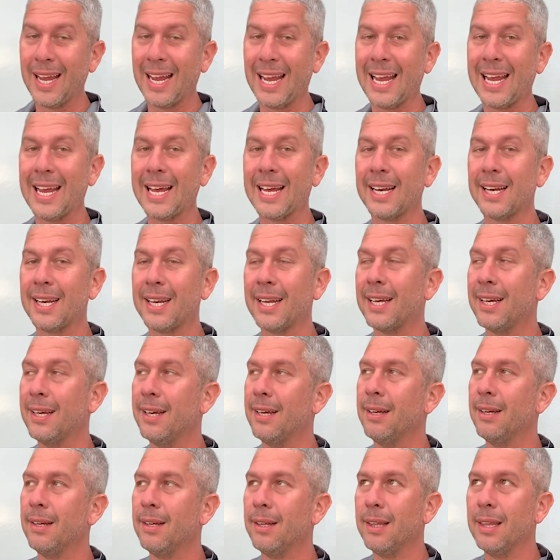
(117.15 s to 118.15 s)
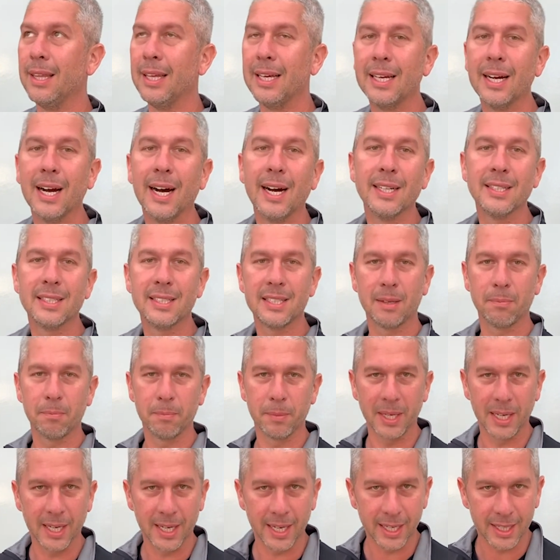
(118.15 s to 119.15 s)
and the concept
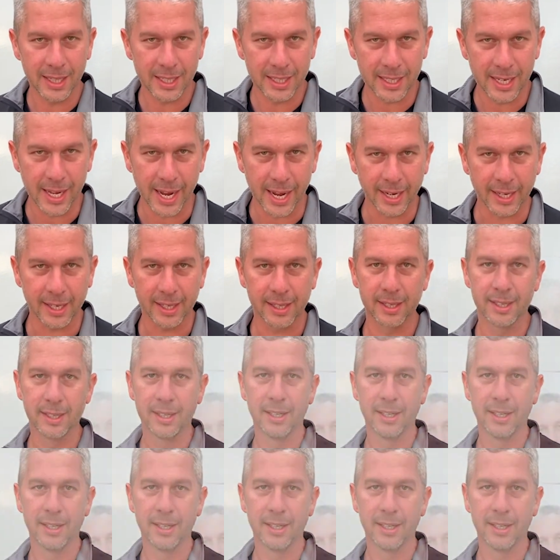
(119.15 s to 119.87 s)
behind the deck.